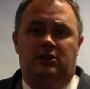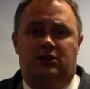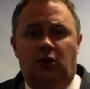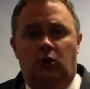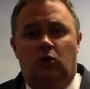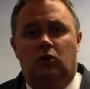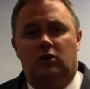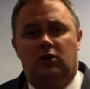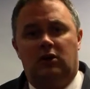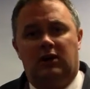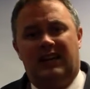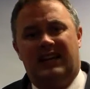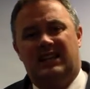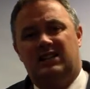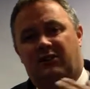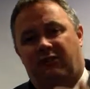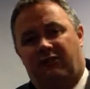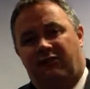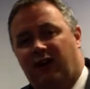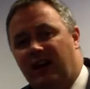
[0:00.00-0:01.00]
So,
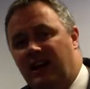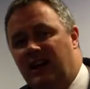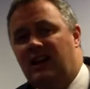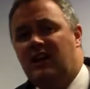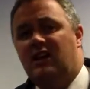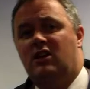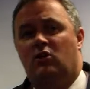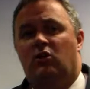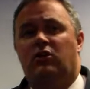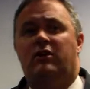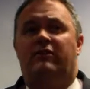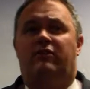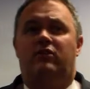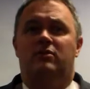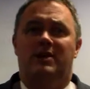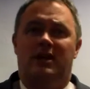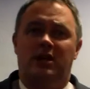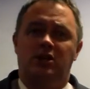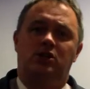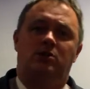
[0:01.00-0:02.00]
in defining your
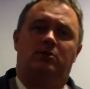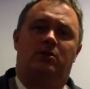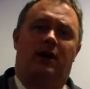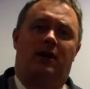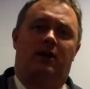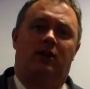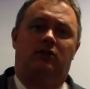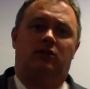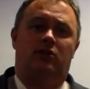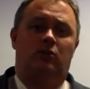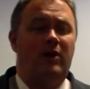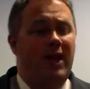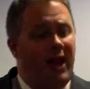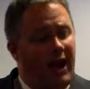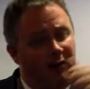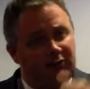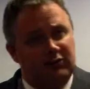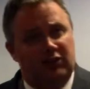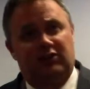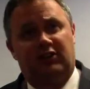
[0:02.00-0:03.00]
information product,
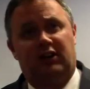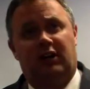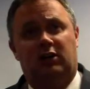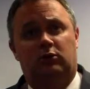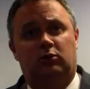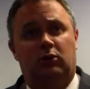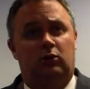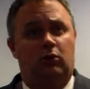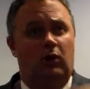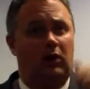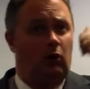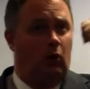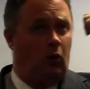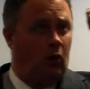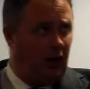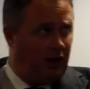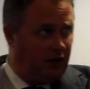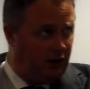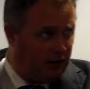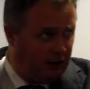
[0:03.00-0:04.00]
we have to start with, well,
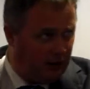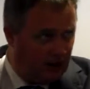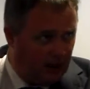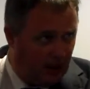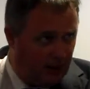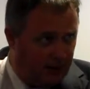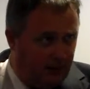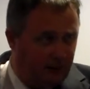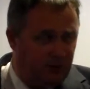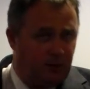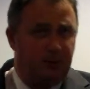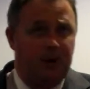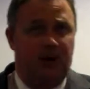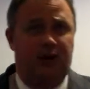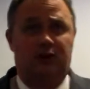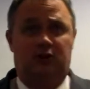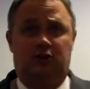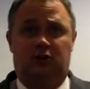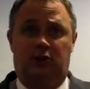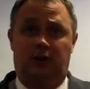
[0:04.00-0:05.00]
what is the type of the
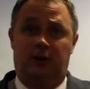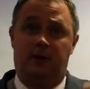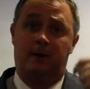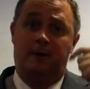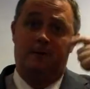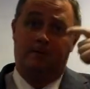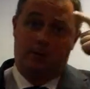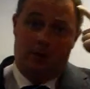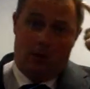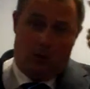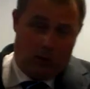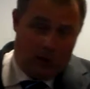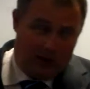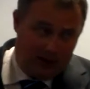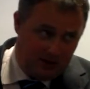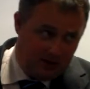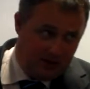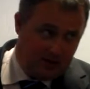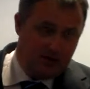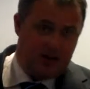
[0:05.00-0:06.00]
product?
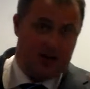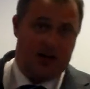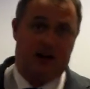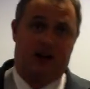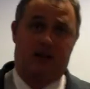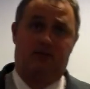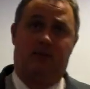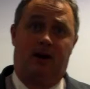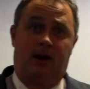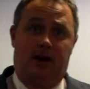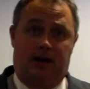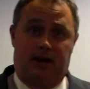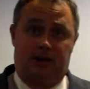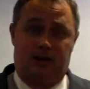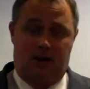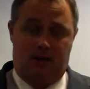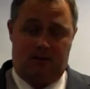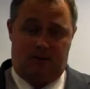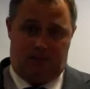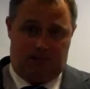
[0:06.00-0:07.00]
What is our target
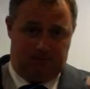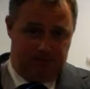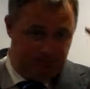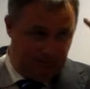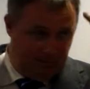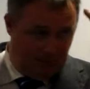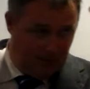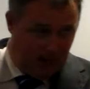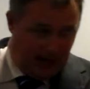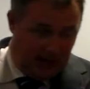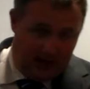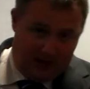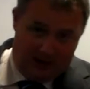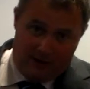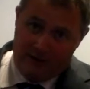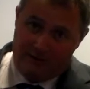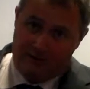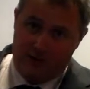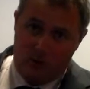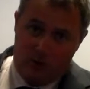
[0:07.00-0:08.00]
market?
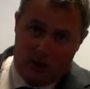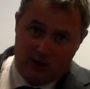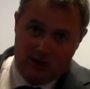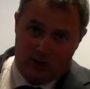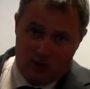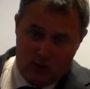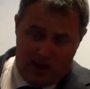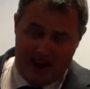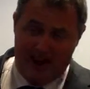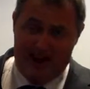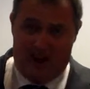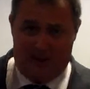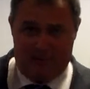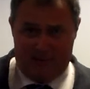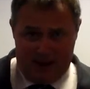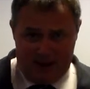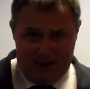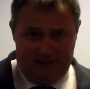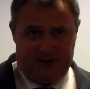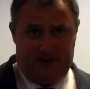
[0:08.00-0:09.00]
Clarify what your red
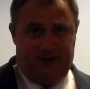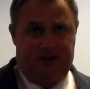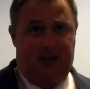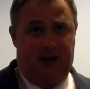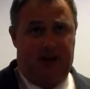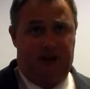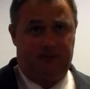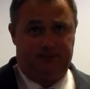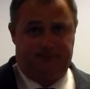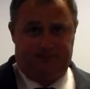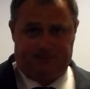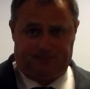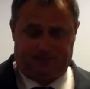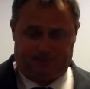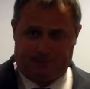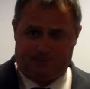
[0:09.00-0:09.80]
hot benefits are,